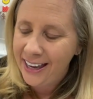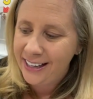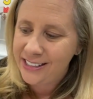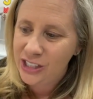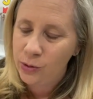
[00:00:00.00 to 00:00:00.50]

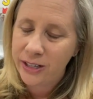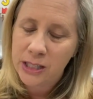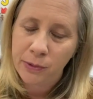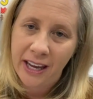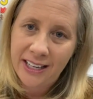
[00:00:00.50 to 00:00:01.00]
is to
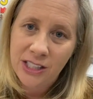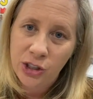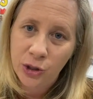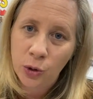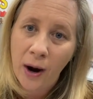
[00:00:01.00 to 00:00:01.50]
explain
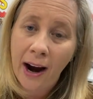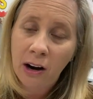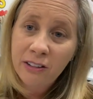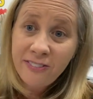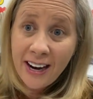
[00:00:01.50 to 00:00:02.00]
to
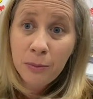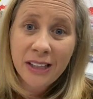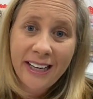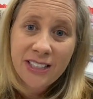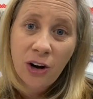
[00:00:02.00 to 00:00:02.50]
our
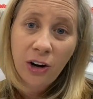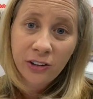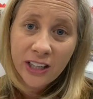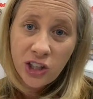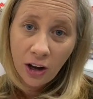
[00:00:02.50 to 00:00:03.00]
families, our
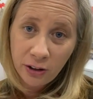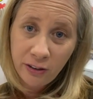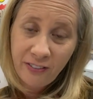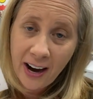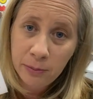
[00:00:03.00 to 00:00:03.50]
early
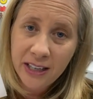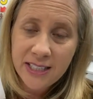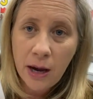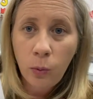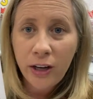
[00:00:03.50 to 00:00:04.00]
childhood families,
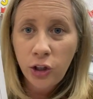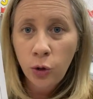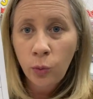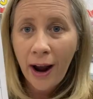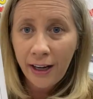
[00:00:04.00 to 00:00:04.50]
that when
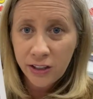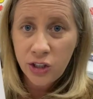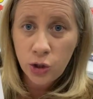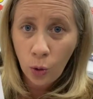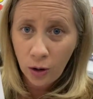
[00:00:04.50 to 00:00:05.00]
you write a
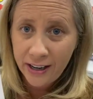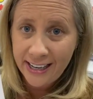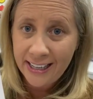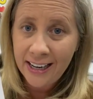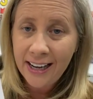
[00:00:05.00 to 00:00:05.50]

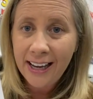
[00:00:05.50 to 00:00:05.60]
story,